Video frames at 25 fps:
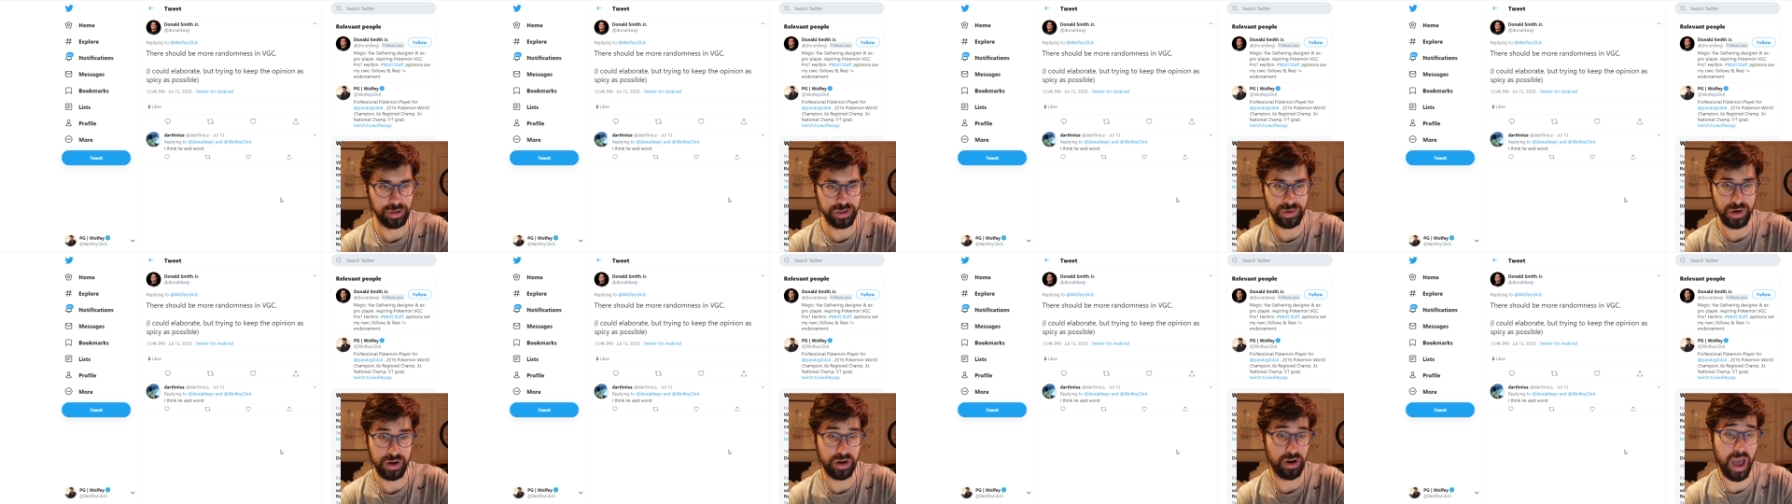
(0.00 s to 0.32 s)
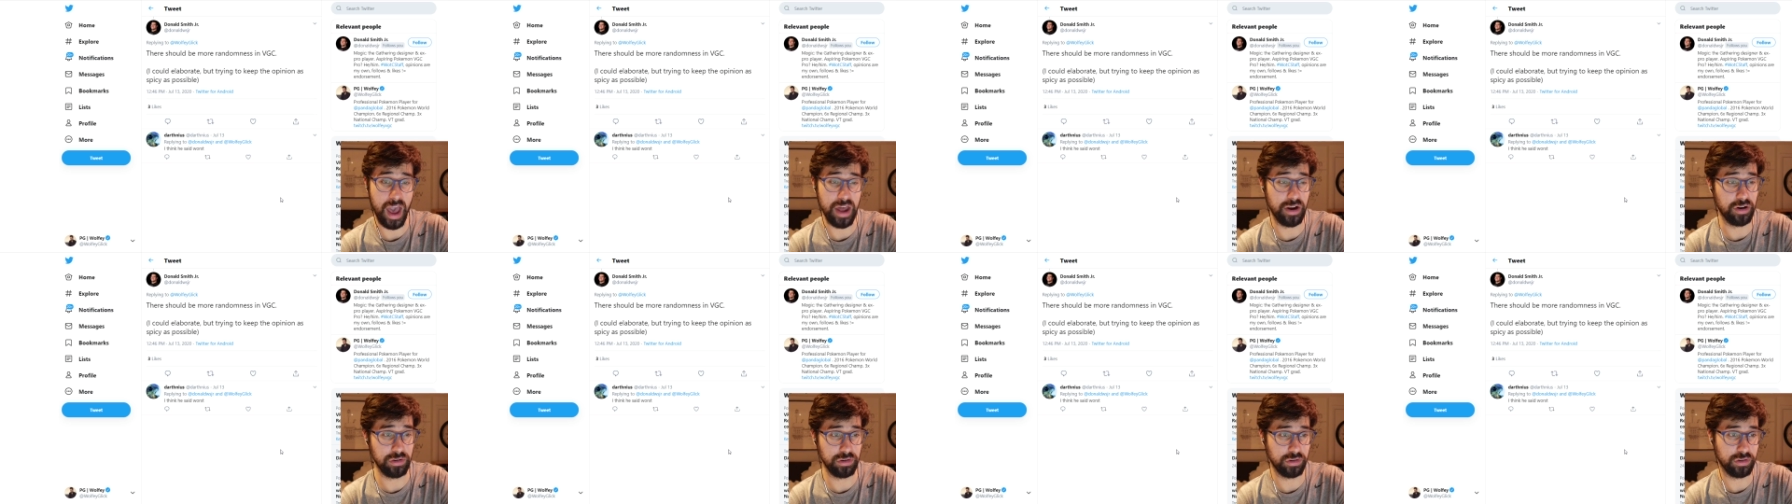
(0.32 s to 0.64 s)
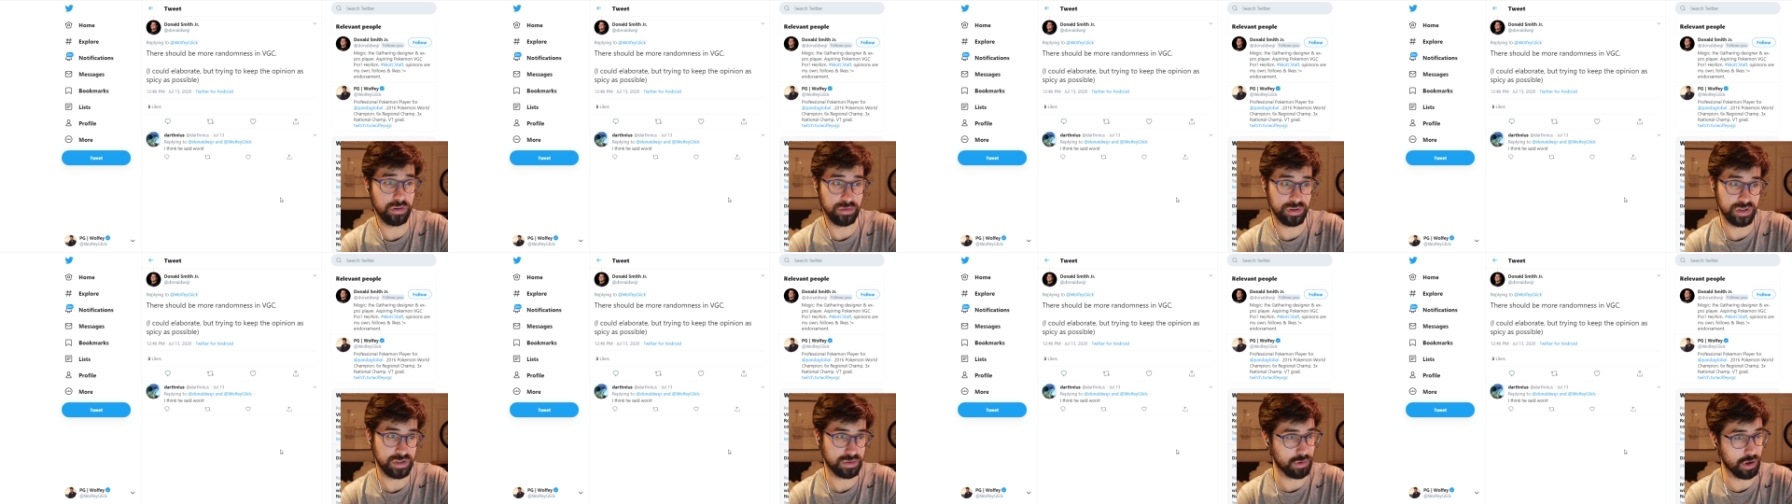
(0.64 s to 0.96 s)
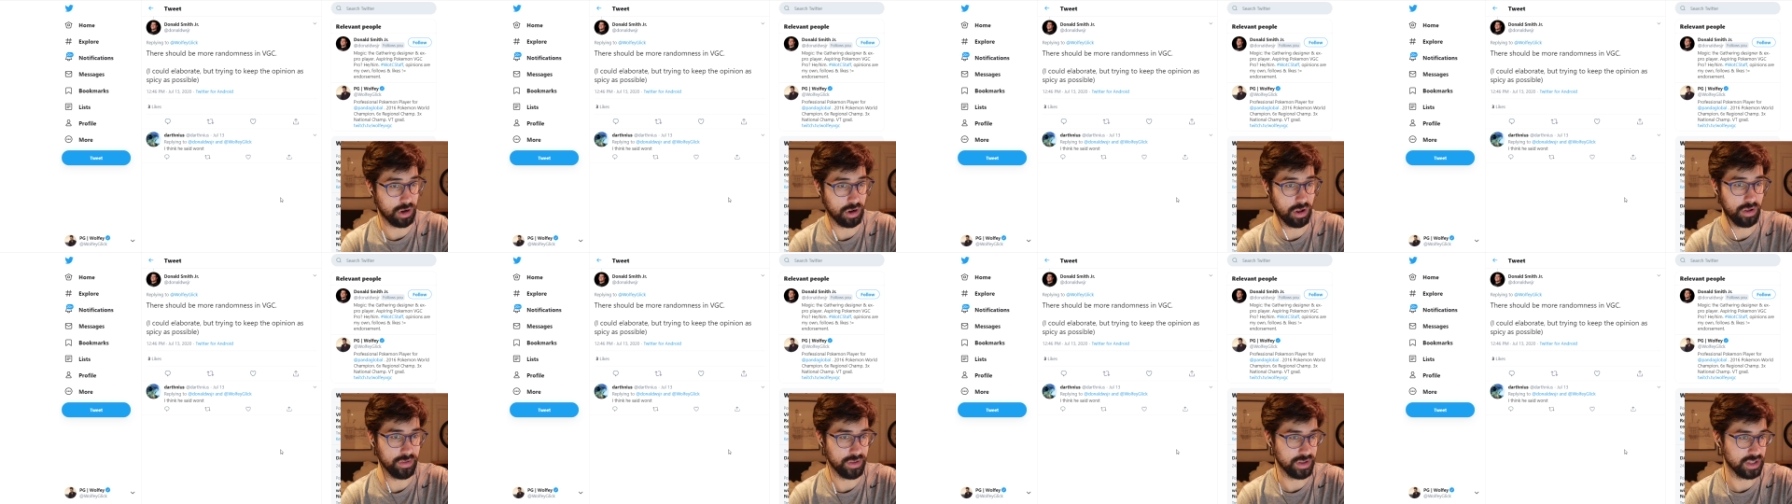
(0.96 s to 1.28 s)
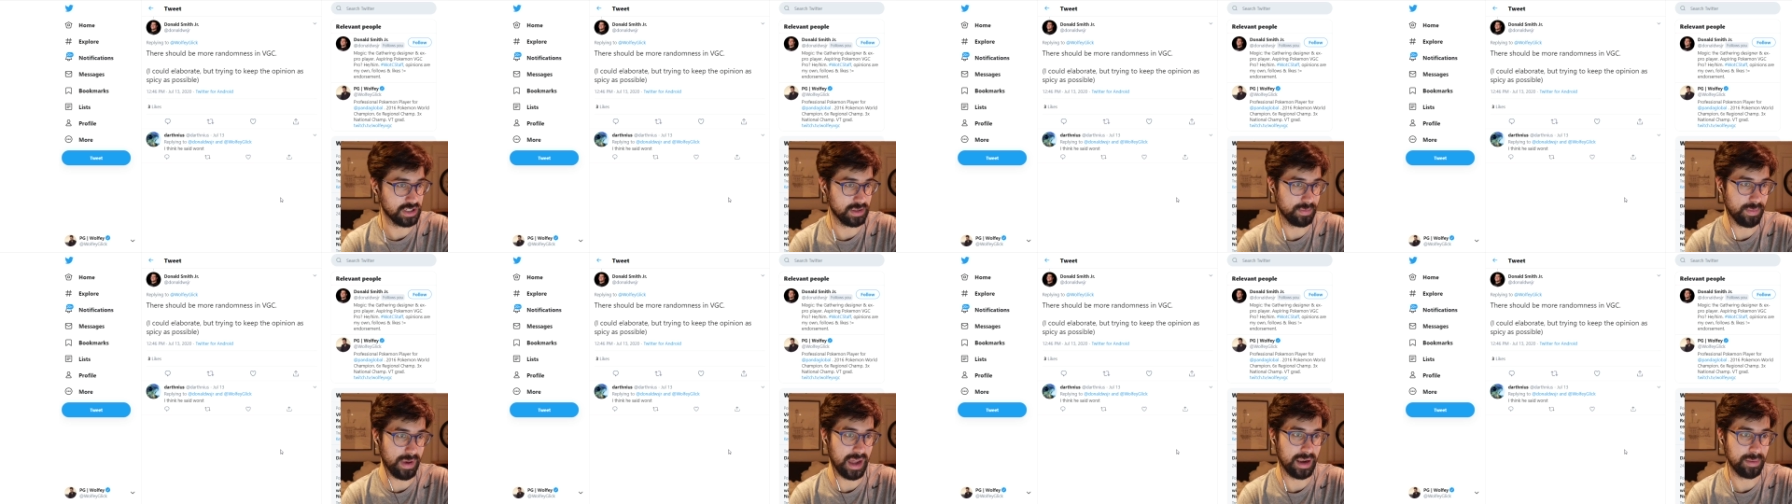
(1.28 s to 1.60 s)
So I don't, I don't agree with this one at all. I think
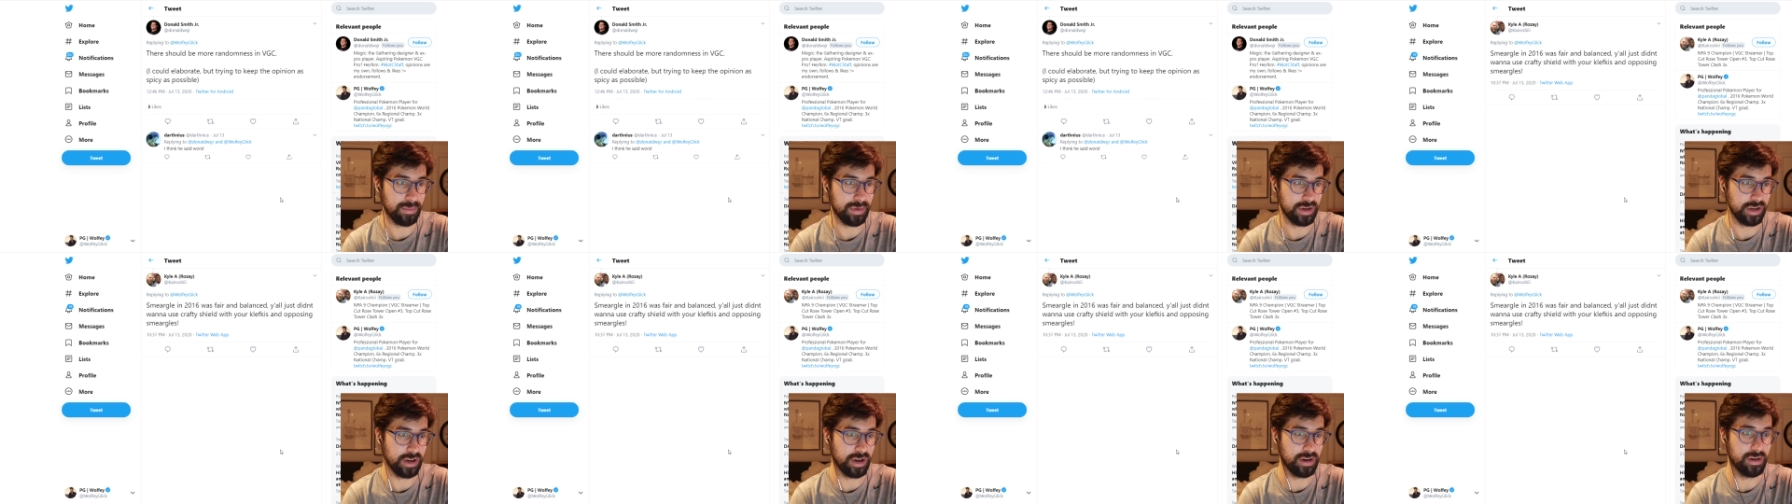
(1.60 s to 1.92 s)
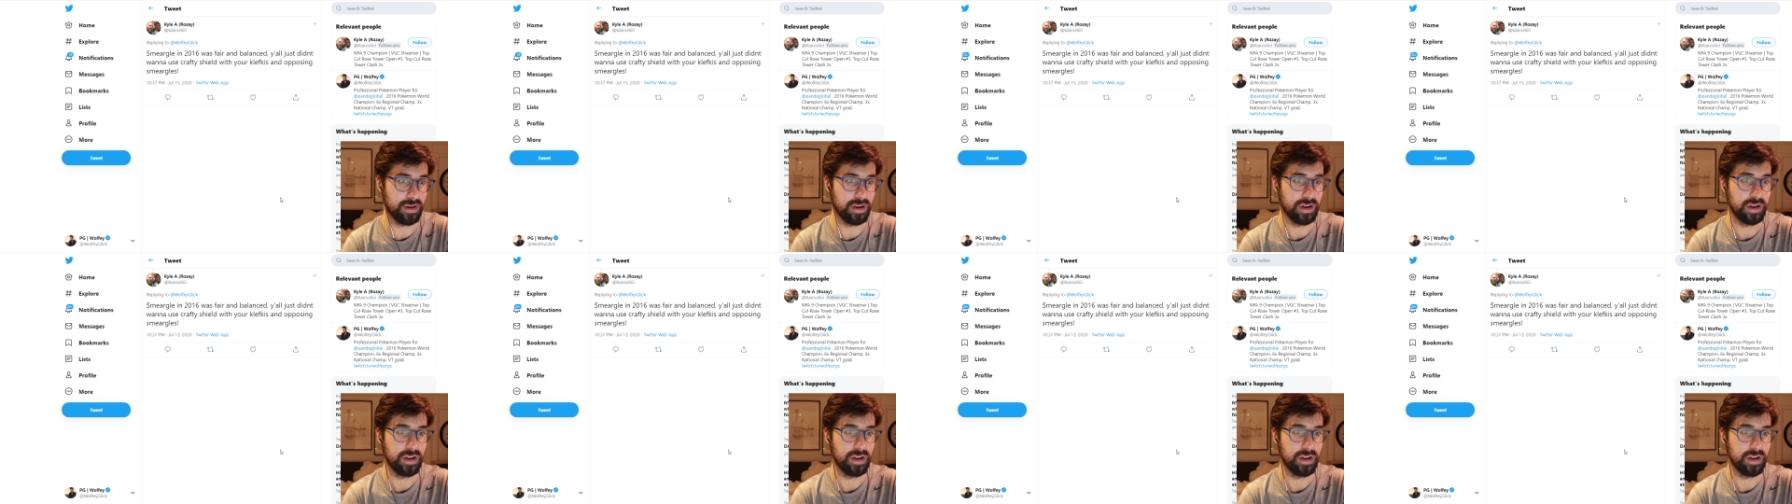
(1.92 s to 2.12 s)
it's a bad opinion.